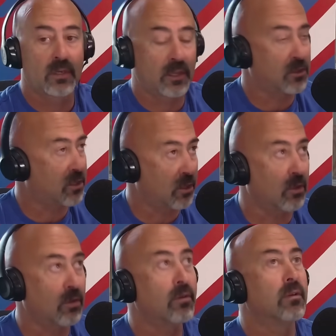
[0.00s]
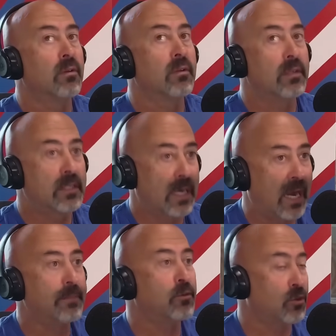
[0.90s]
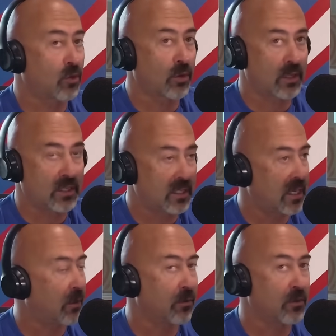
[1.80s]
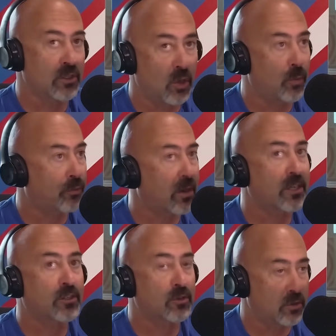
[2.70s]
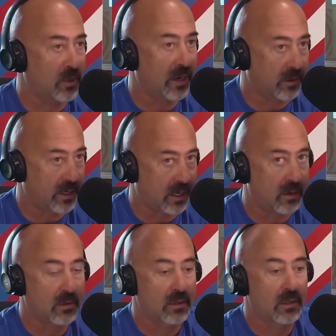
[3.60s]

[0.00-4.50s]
There's still time to sort these things out. There's no pressure to do that right now.